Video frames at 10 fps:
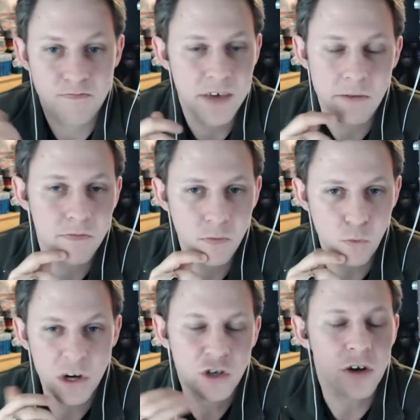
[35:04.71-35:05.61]
yeah,
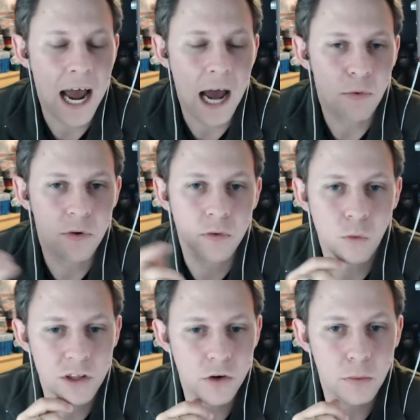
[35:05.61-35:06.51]
which shouldn't happen
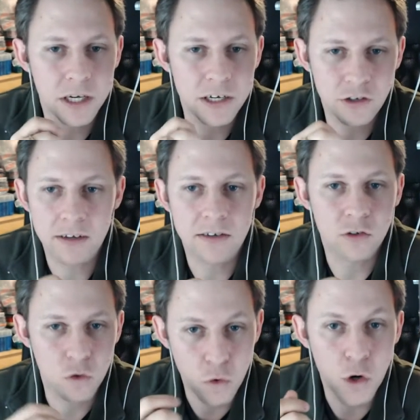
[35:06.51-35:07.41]
whether you update
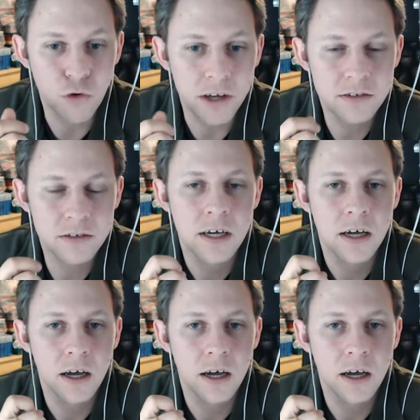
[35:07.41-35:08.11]
Genesis or WordPress.